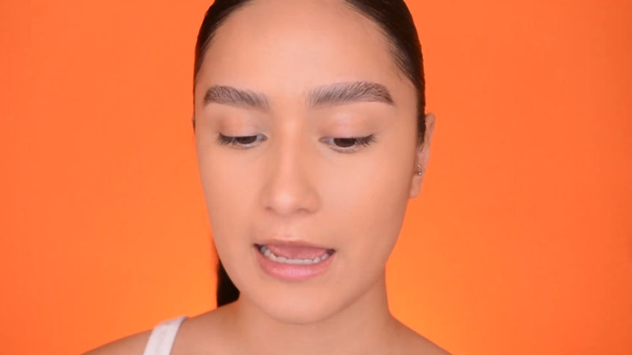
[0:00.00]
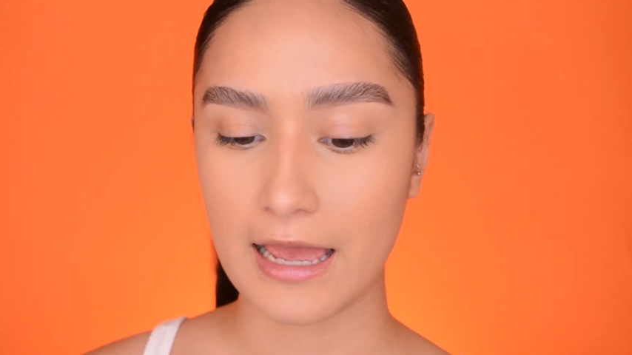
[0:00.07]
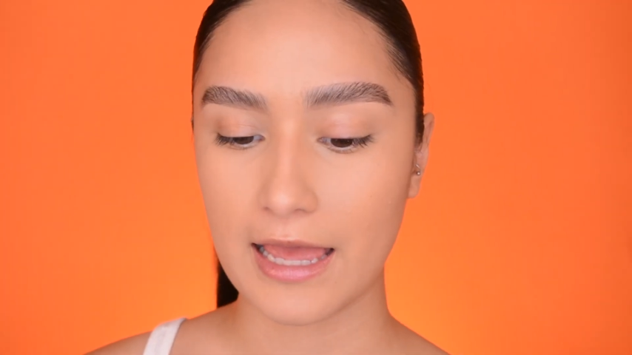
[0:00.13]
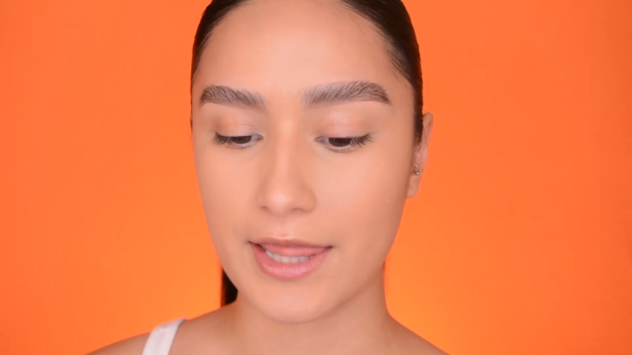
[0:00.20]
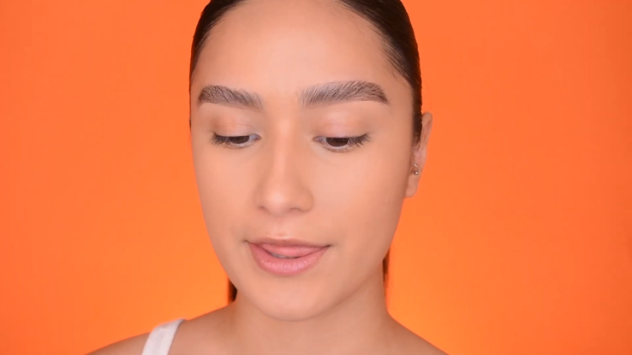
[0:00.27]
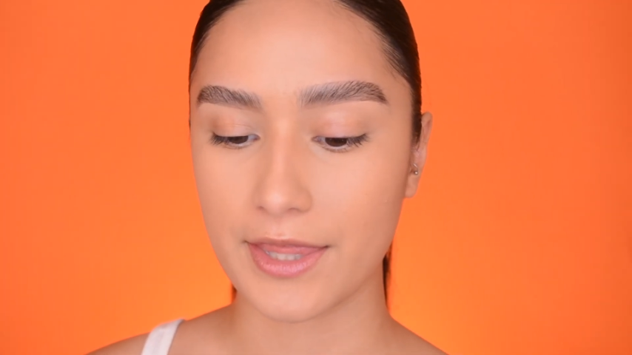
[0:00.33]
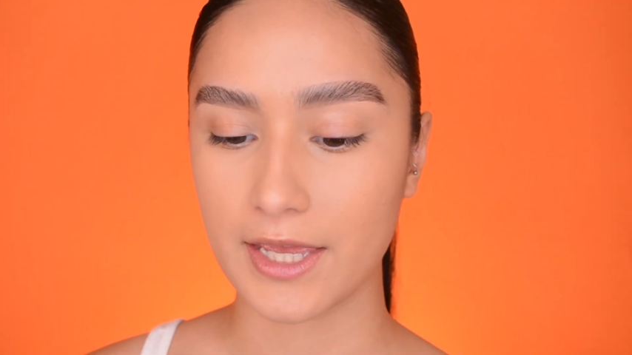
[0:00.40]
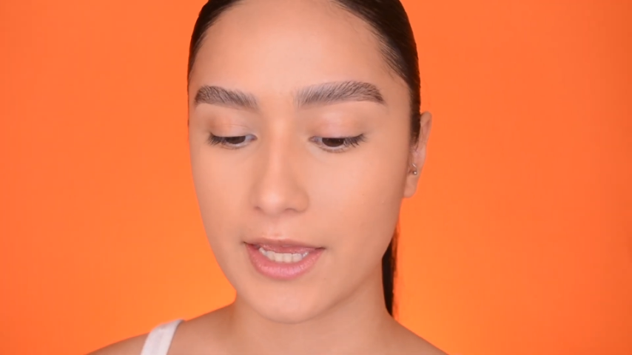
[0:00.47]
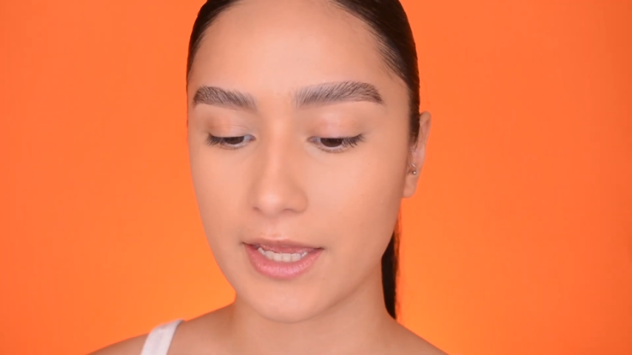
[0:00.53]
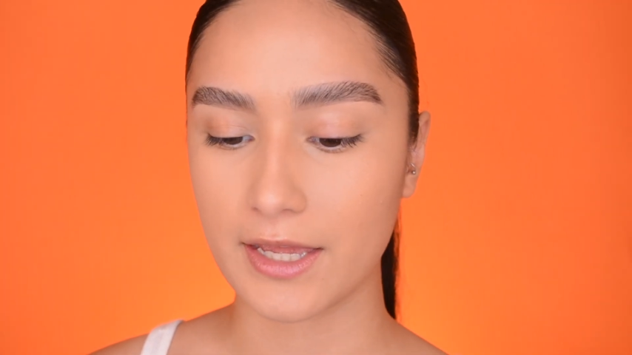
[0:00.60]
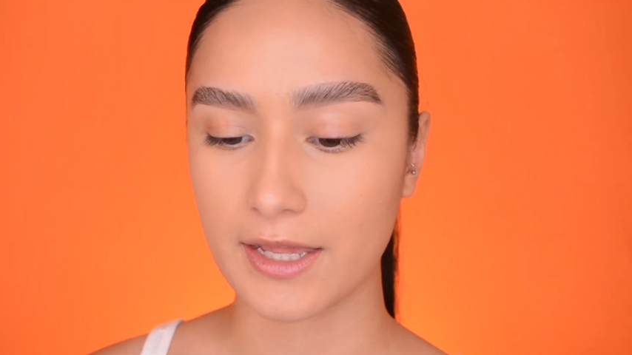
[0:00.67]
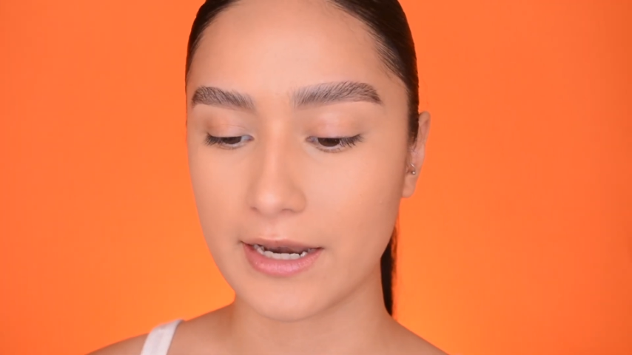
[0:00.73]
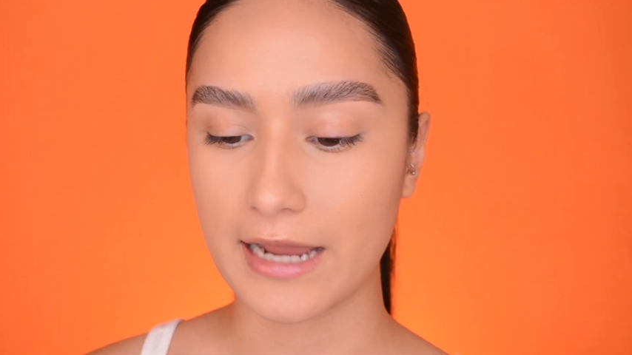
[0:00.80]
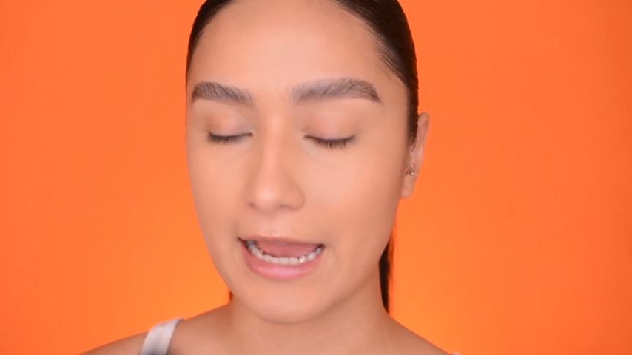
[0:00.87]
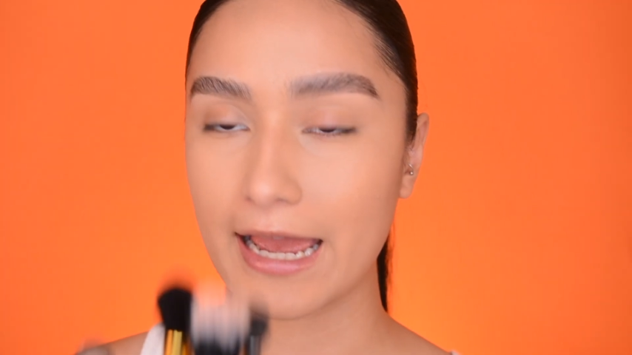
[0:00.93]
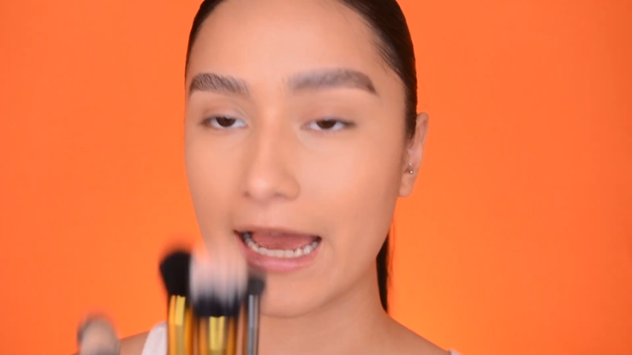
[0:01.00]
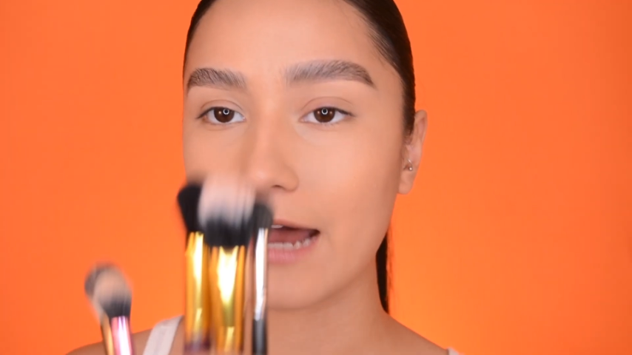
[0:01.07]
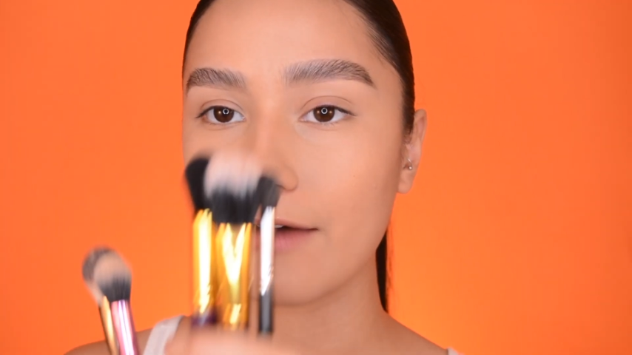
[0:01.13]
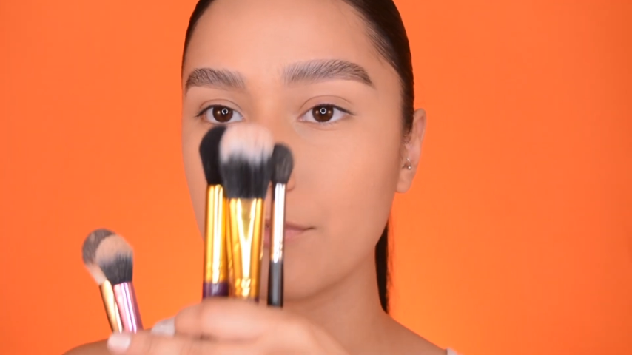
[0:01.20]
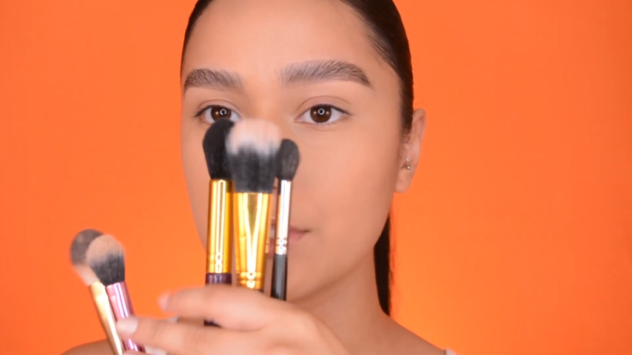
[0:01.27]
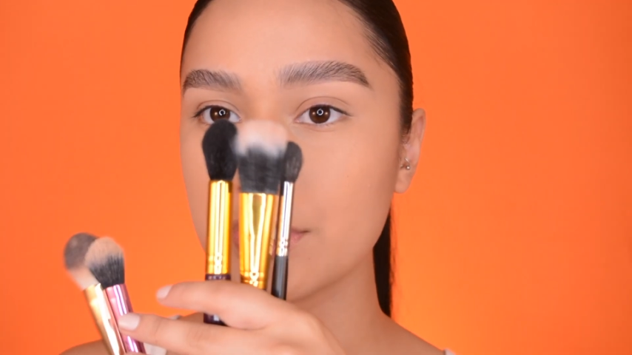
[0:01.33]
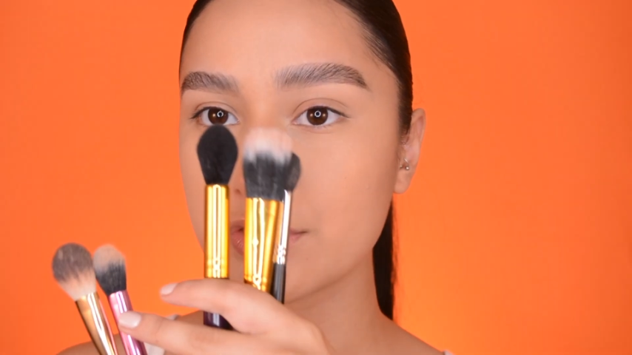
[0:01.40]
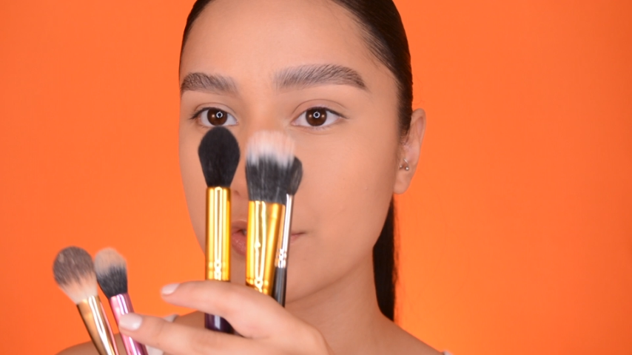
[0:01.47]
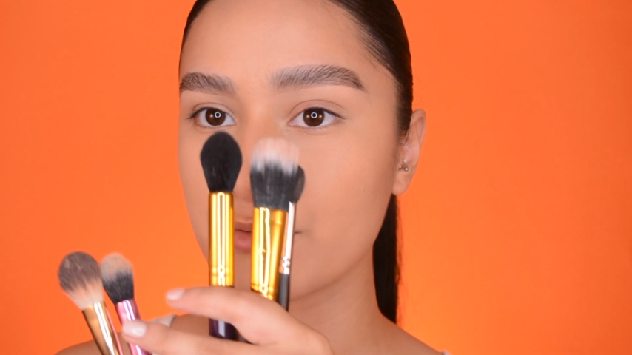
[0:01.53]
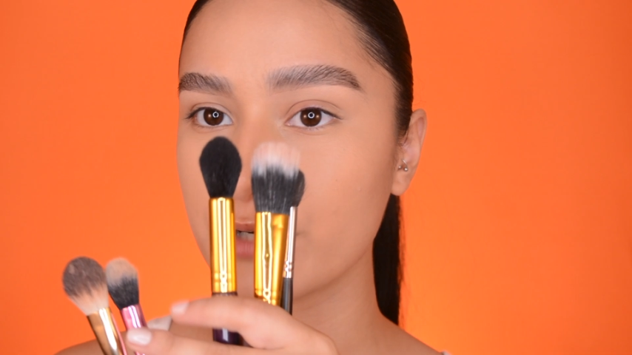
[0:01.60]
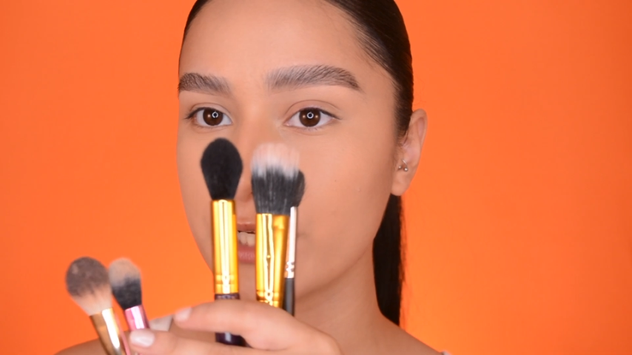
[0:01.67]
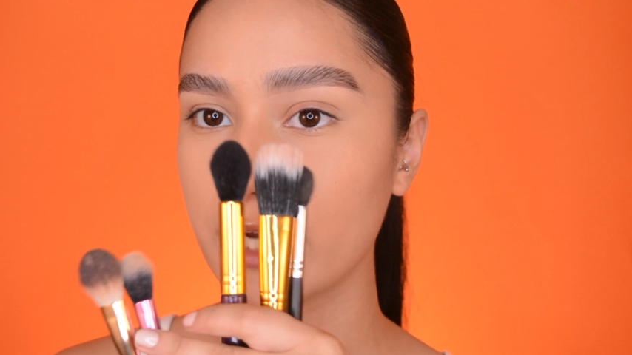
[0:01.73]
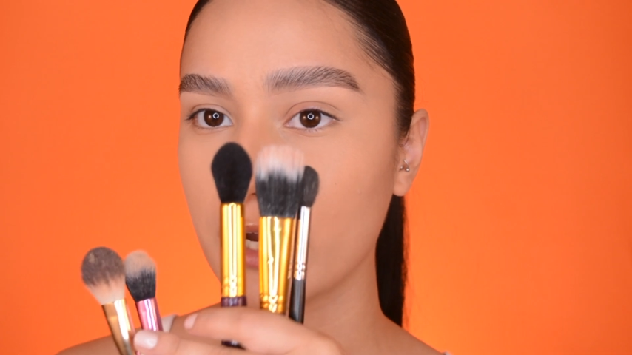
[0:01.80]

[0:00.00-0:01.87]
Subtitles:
And then I have these three